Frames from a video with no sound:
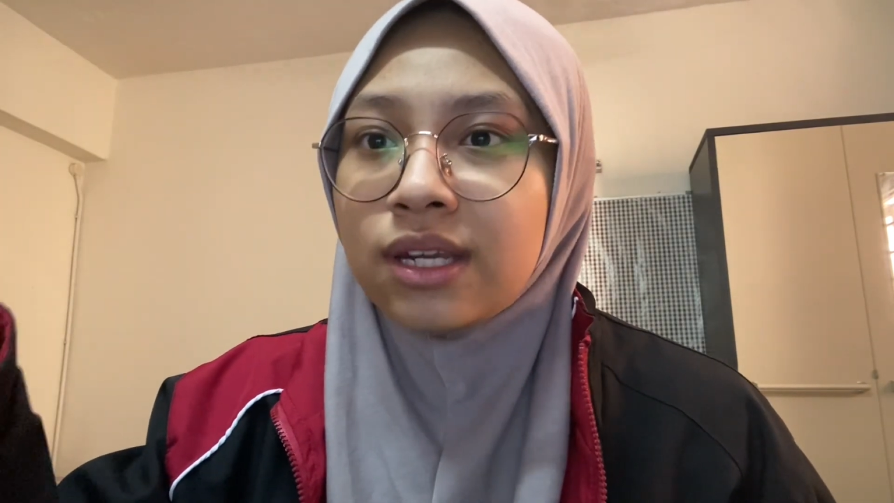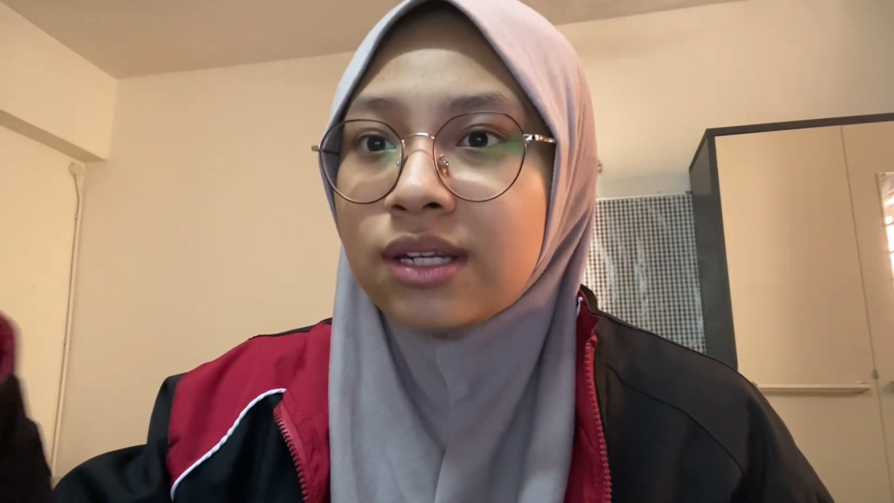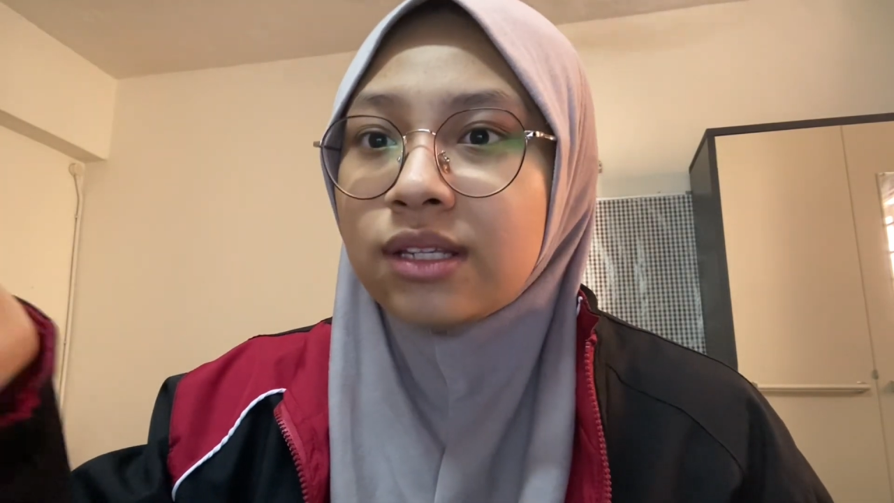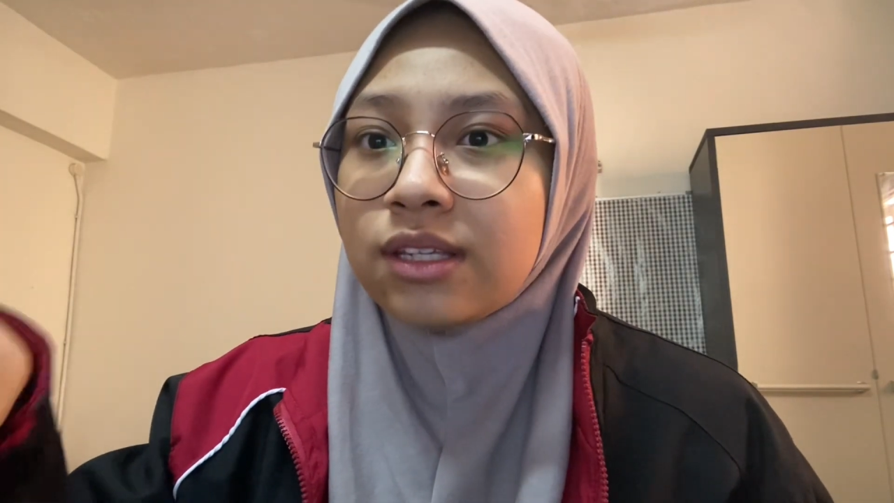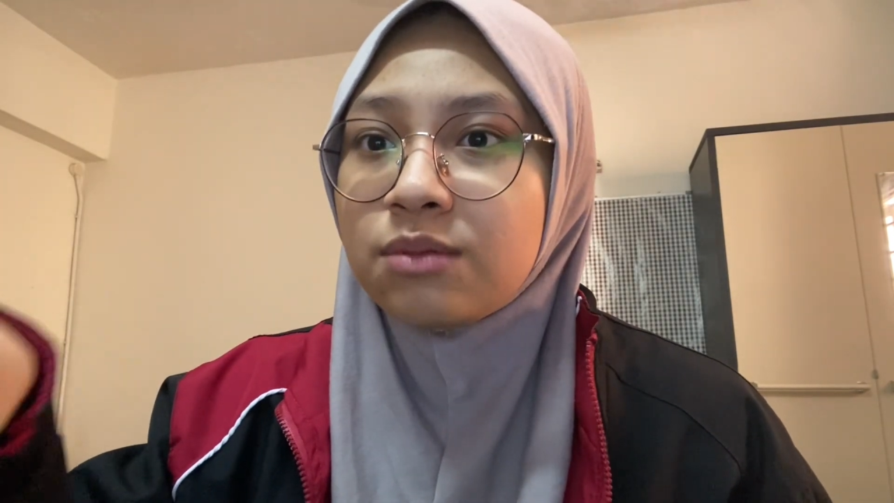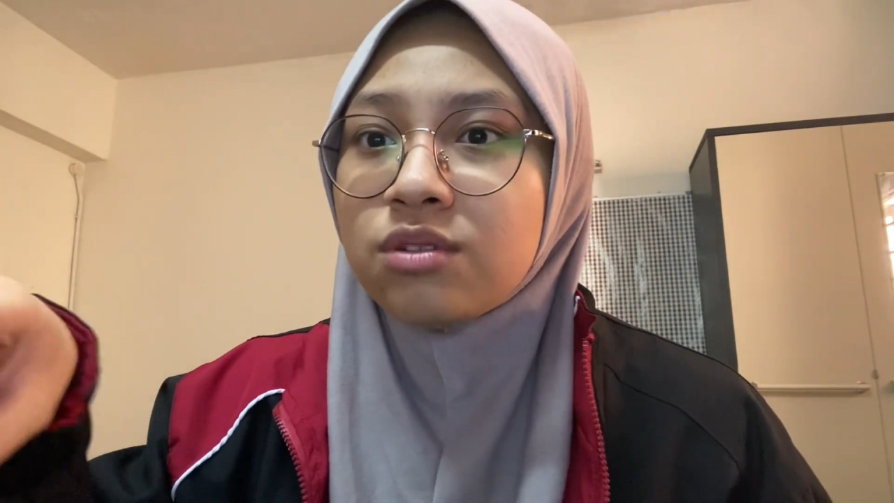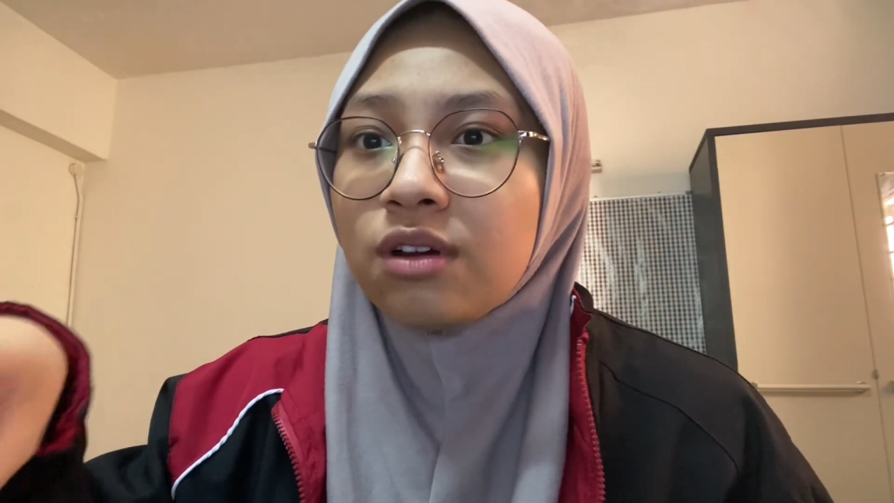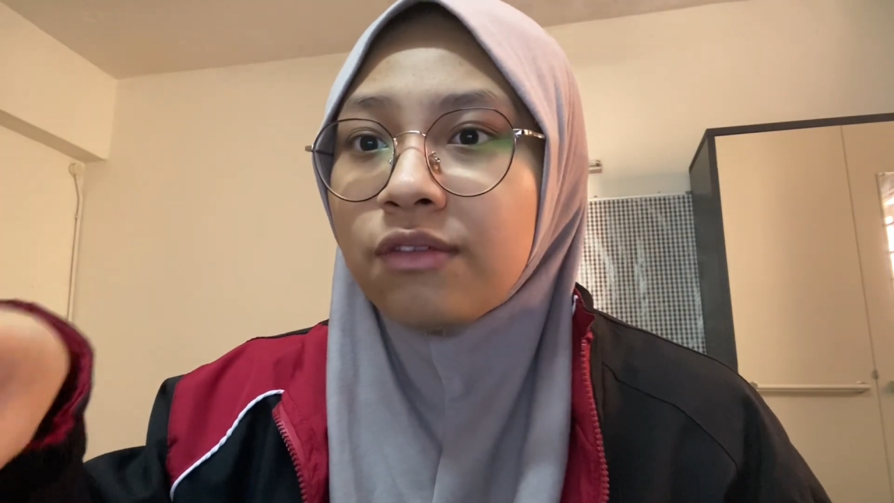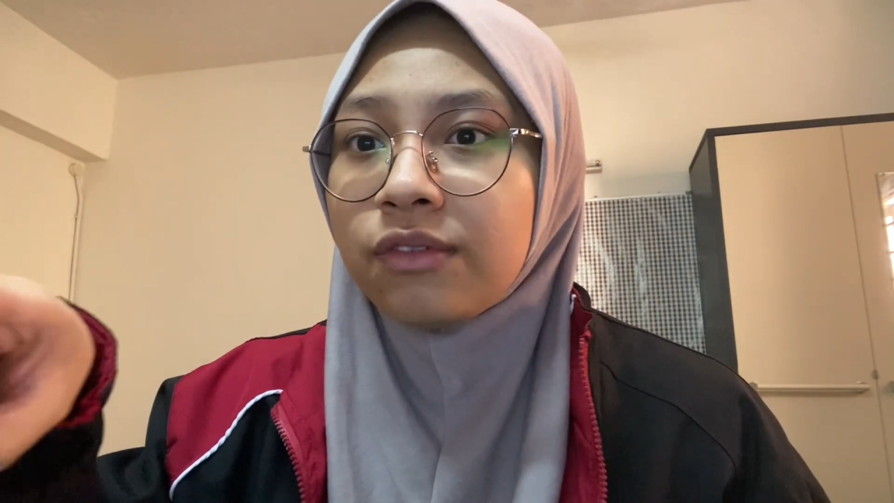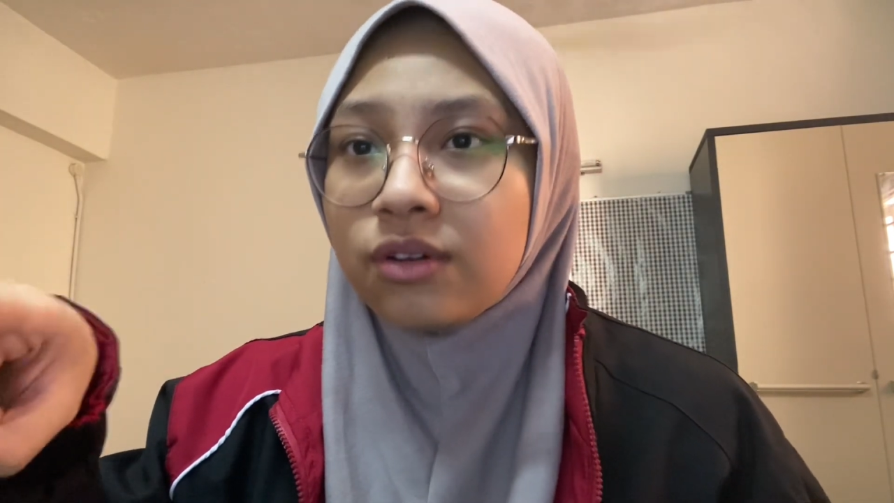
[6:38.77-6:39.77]
in the terms
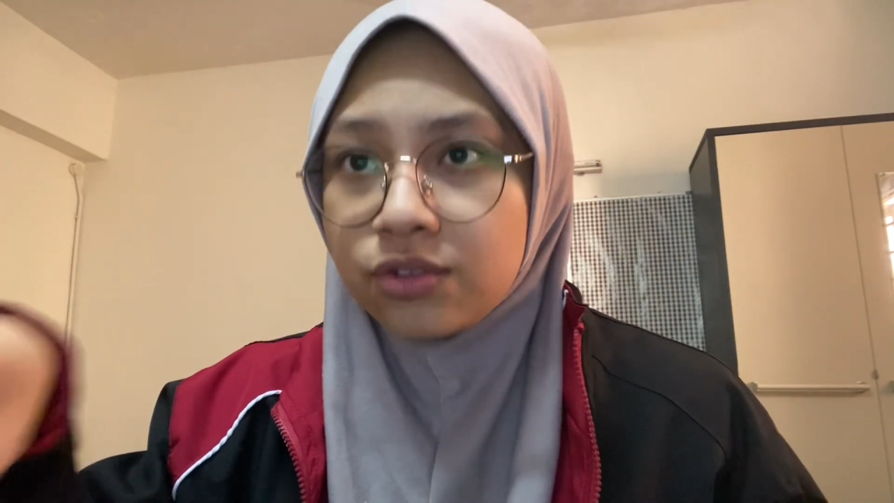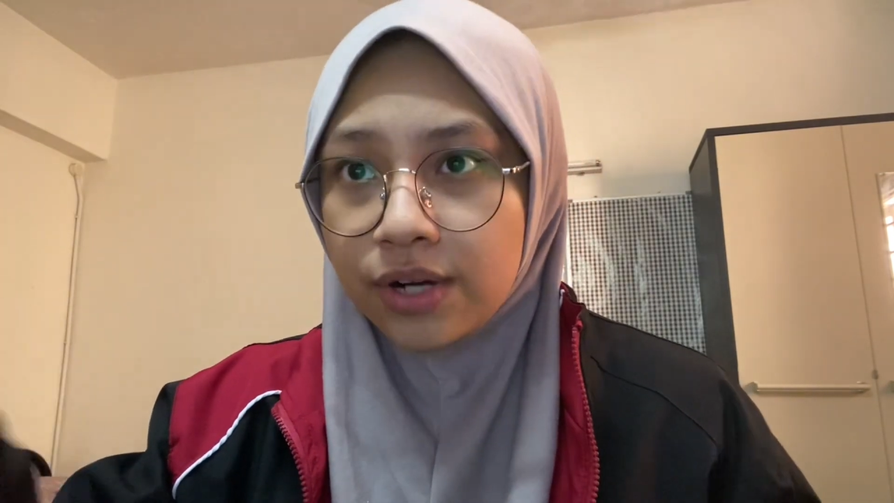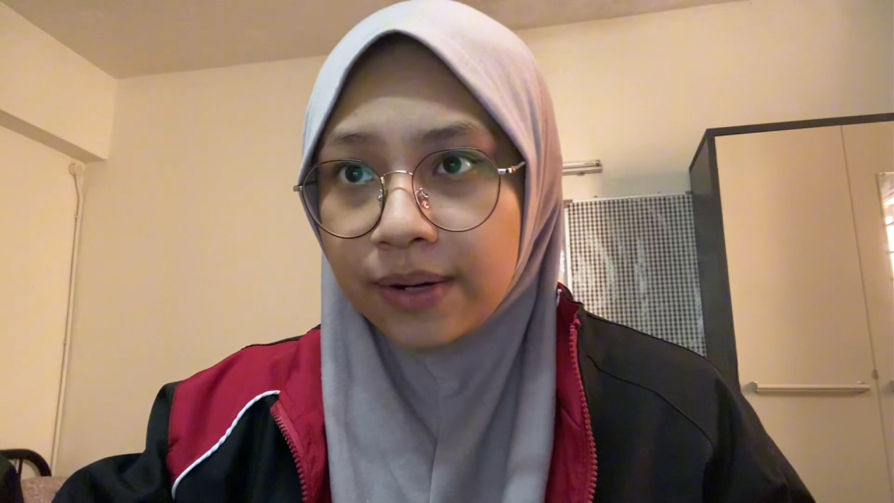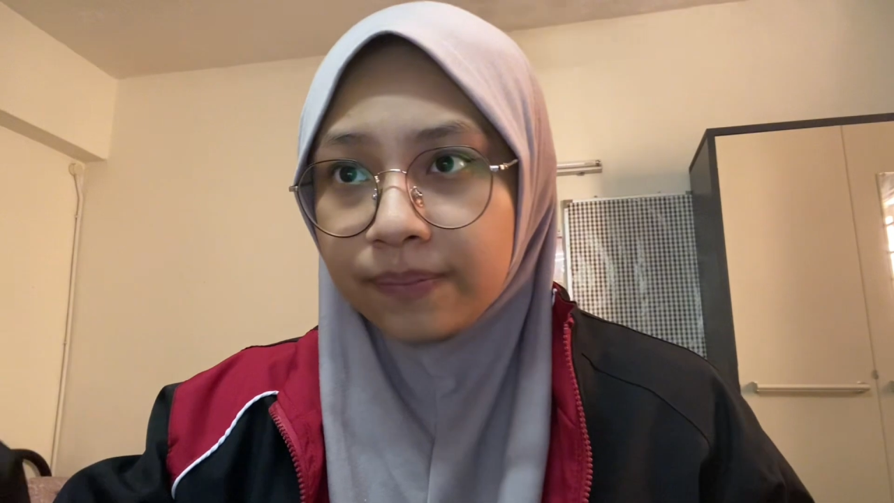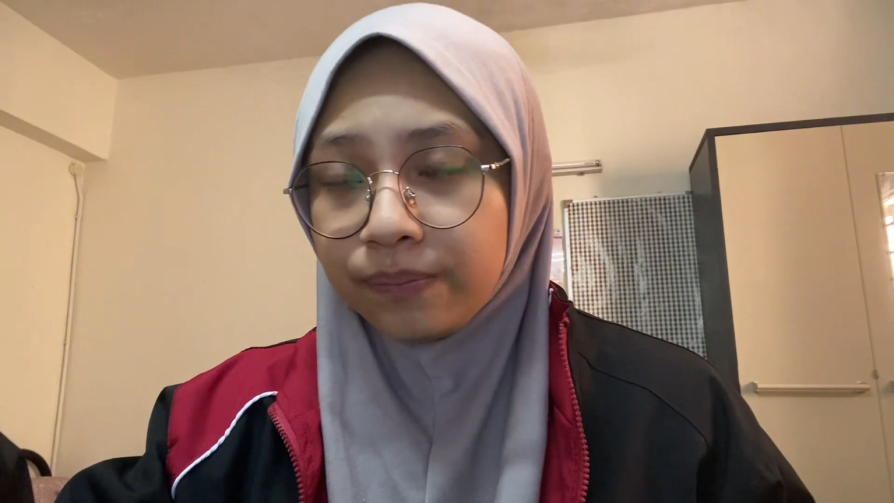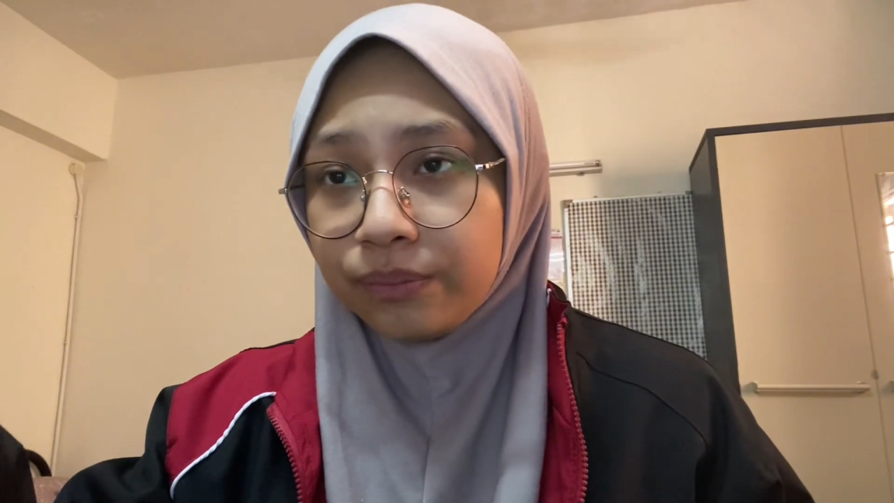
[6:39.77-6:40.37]
of contract,